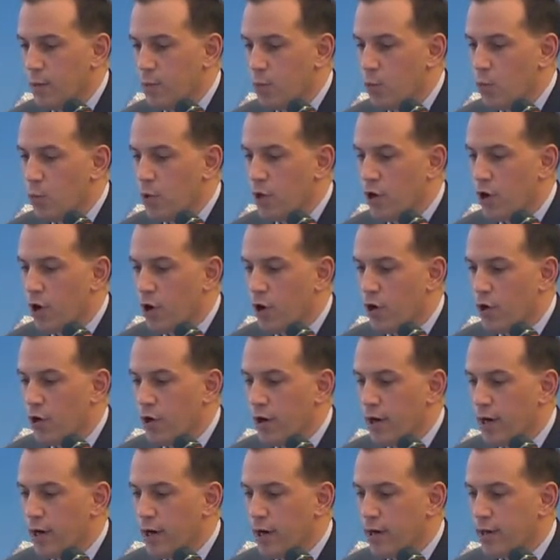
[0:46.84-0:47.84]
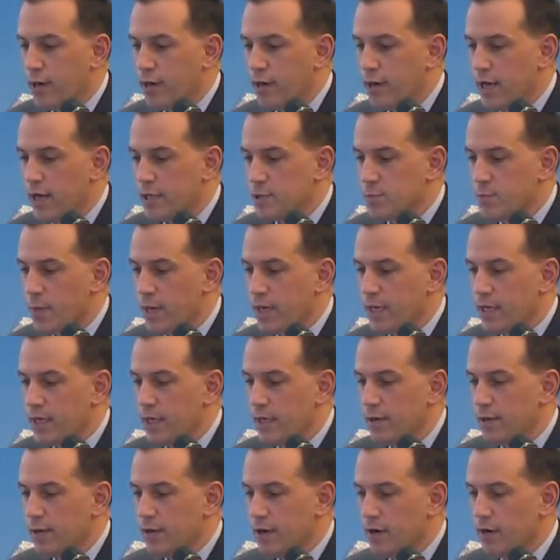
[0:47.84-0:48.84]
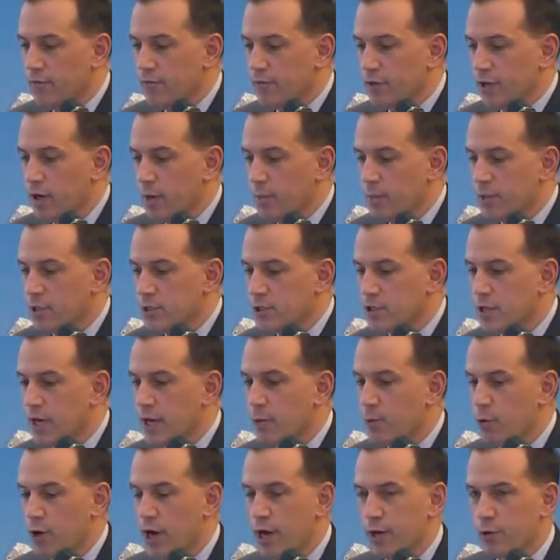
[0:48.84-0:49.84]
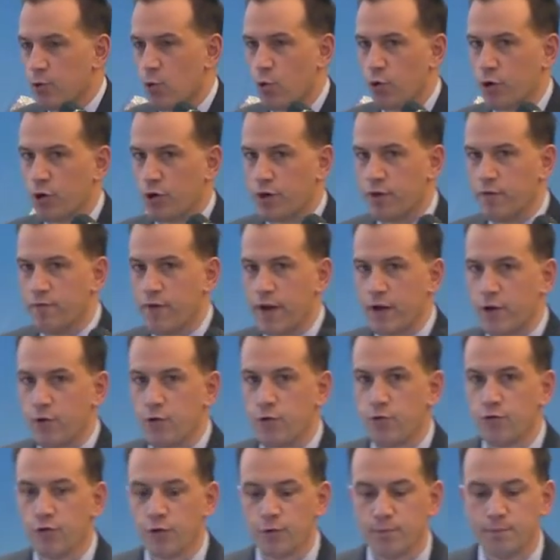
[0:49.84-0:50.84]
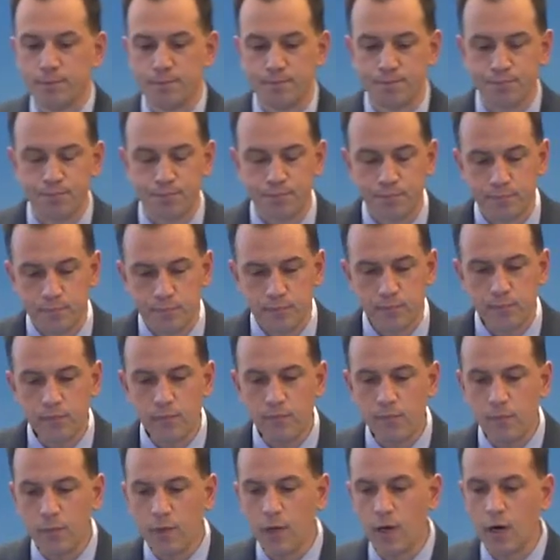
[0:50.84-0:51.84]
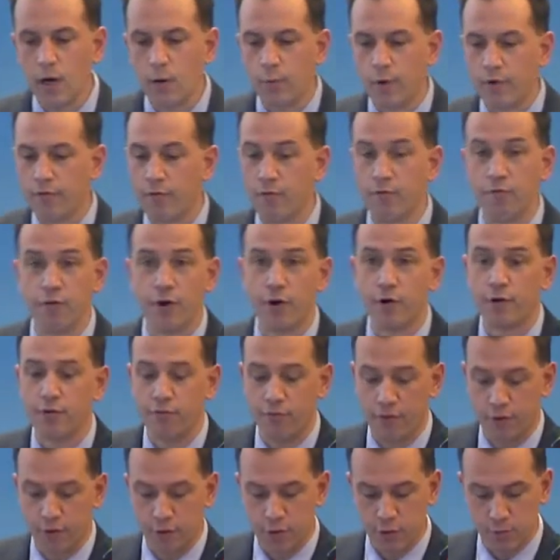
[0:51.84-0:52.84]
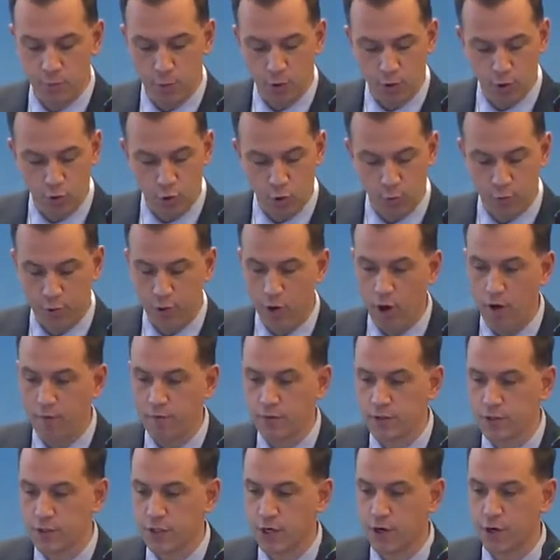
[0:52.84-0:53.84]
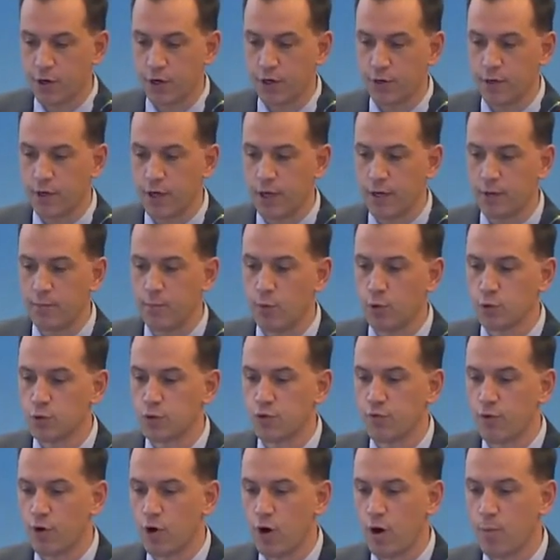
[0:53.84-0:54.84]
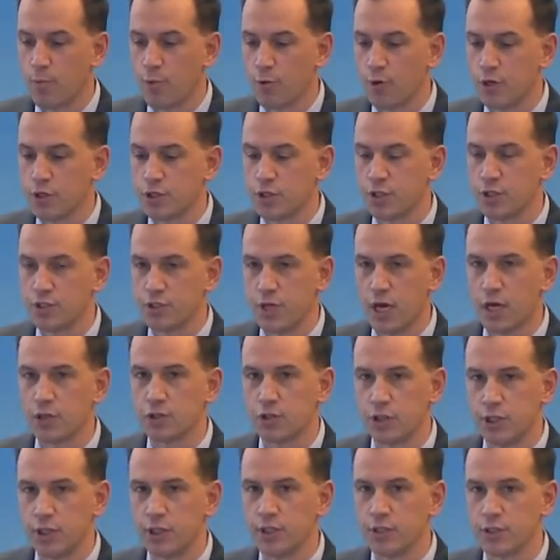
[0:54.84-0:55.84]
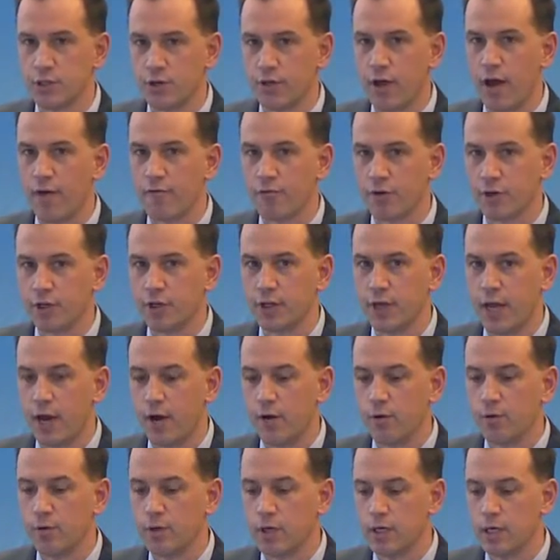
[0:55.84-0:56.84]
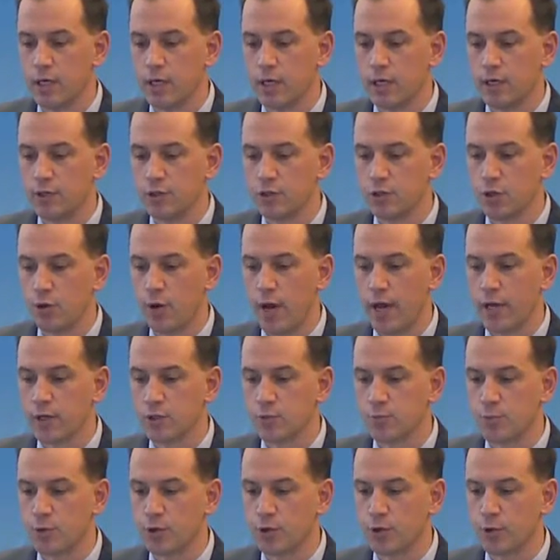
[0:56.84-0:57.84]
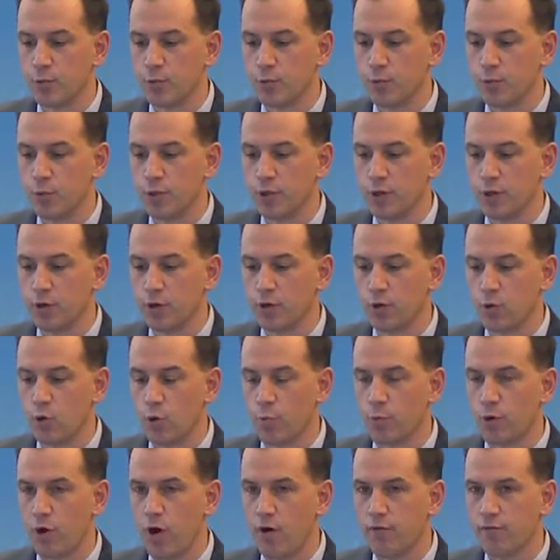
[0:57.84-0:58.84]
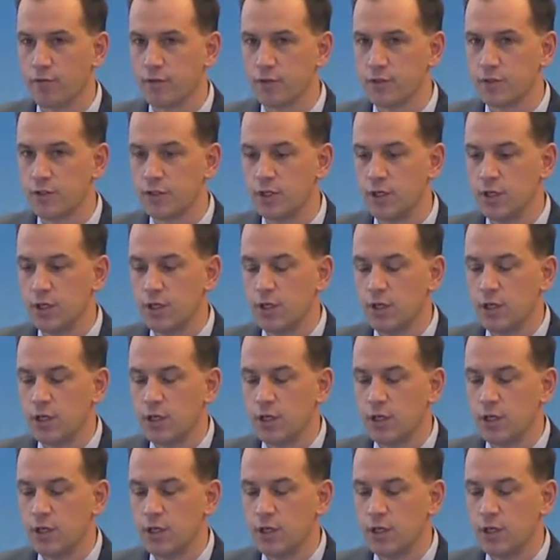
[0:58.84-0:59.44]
We are, as many of the companies today, we're headquartered in Vancouver. We have a very, very small corporate office there, and most of our operation is actually in South Africa now, Johannesburg, with a corporate office.